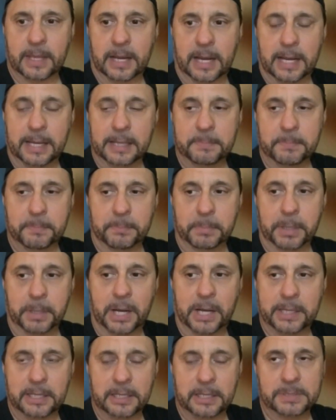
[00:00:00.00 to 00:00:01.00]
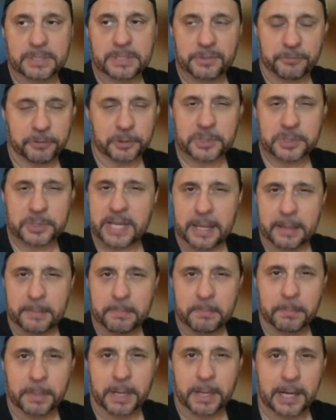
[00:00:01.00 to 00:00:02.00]
I bought him his first
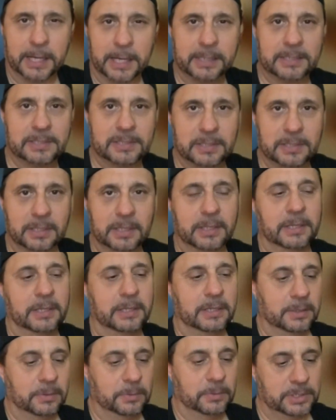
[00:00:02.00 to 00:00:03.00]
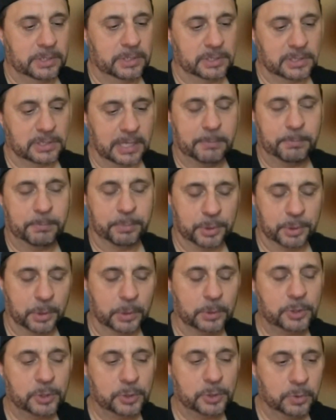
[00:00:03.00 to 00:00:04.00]
M box, which is like
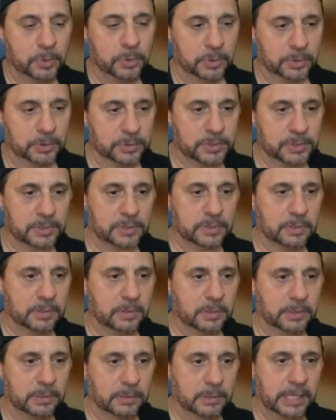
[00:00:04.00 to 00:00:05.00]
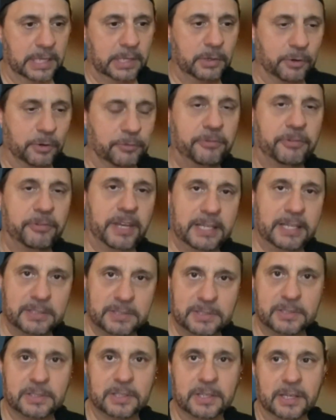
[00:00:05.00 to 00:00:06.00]
Pro Tools little
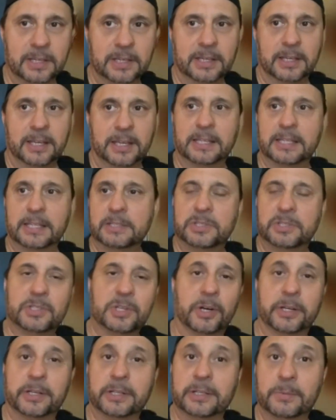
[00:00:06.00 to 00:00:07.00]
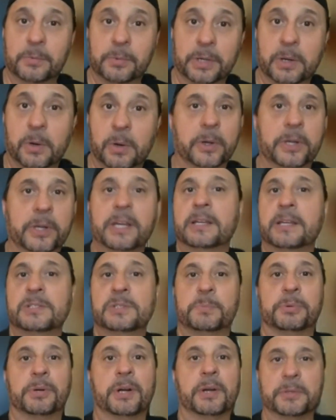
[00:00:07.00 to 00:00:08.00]
interface, and he started recording
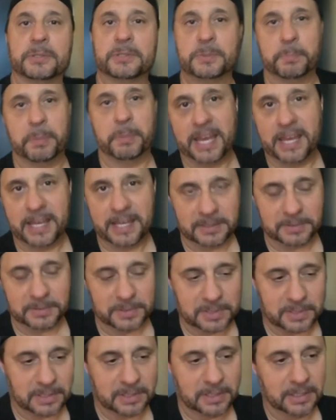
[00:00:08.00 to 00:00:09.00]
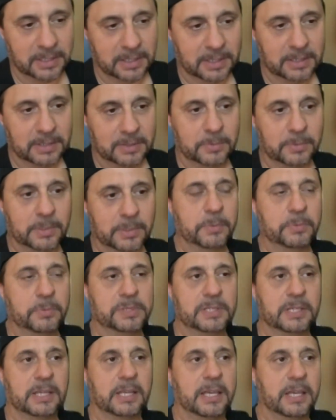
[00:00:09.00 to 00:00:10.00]
his brother's bands when he
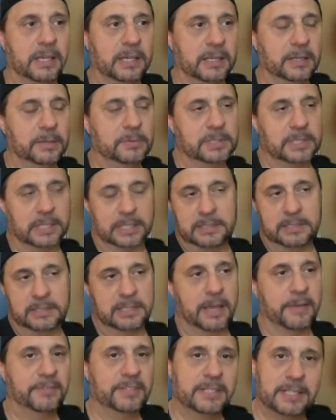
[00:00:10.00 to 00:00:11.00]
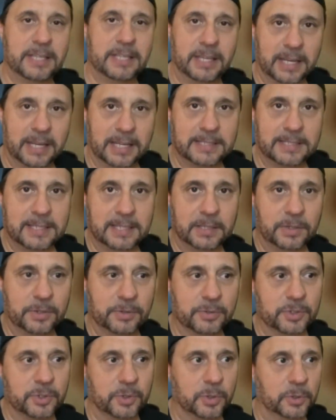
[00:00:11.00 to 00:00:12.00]
was a kid. He was like 17, 18
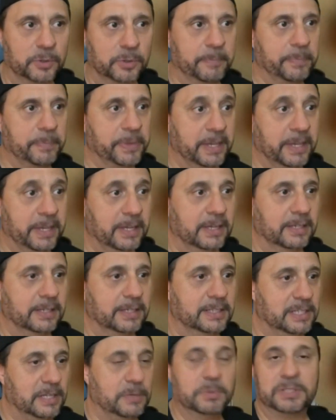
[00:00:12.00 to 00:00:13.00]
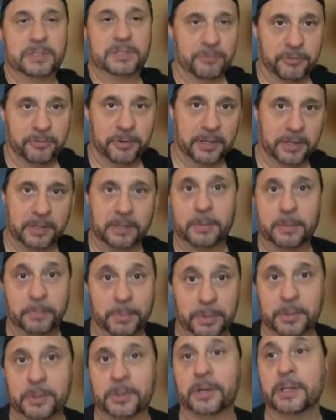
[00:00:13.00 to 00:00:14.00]
years old, because he was in front of the
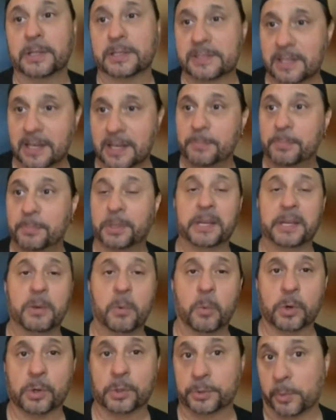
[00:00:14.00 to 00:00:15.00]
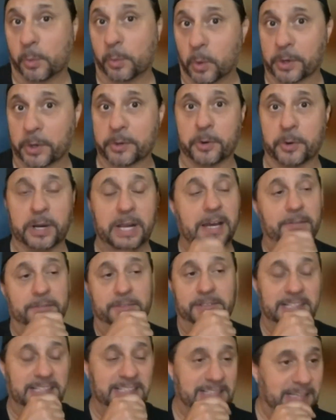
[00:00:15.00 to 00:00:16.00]
computer all the time playing World of
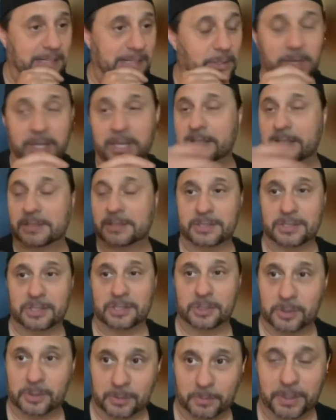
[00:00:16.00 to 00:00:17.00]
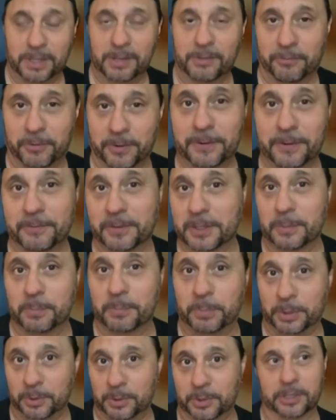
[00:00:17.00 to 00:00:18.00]
Warcraft. I said, okay, since you could be in front of a
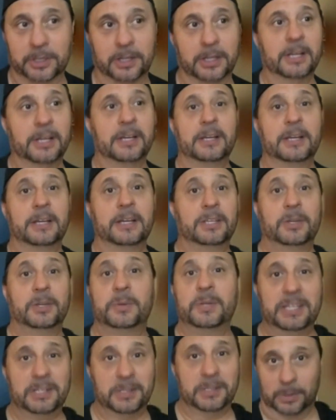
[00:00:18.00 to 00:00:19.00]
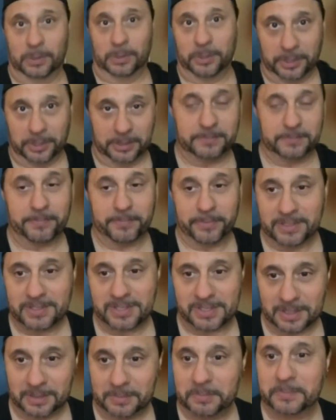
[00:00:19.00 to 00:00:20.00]
computer, you need to learn
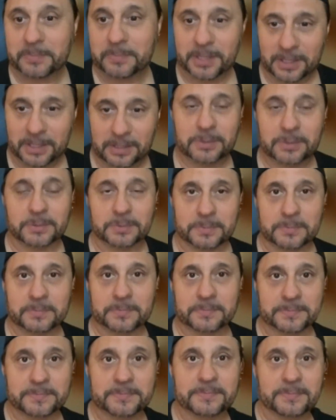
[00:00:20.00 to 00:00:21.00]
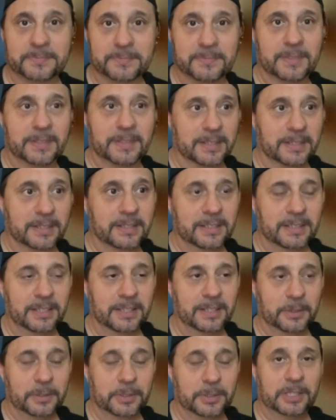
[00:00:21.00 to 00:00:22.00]
some, you
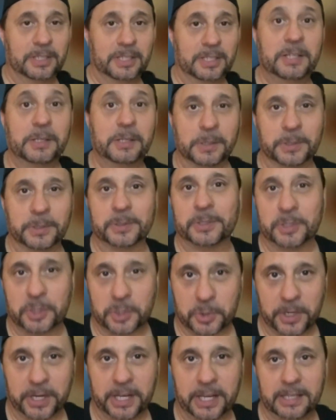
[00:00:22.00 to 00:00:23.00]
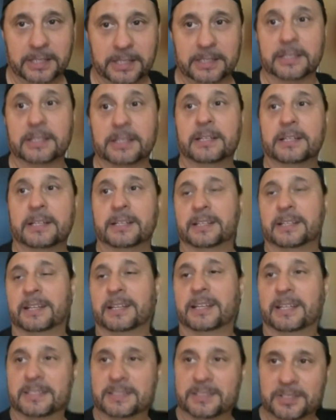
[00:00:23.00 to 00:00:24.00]
need to learn the trade.
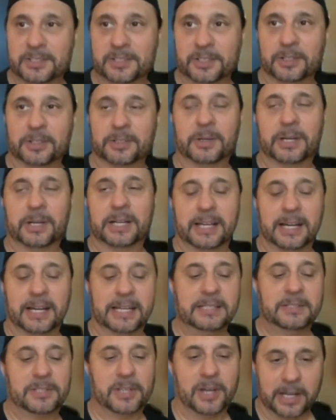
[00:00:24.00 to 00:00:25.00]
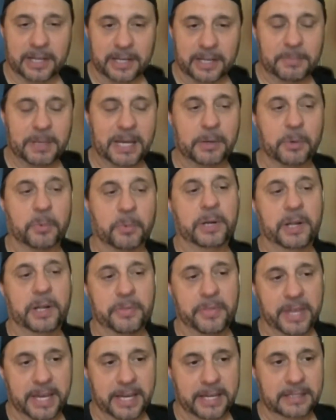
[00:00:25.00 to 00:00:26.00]
And so I taught him how to
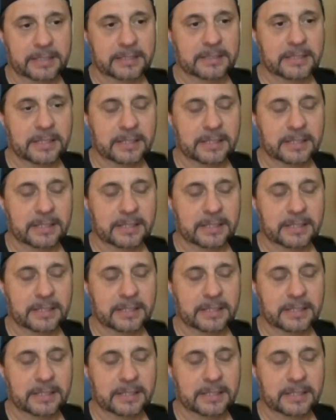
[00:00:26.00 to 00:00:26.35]
run that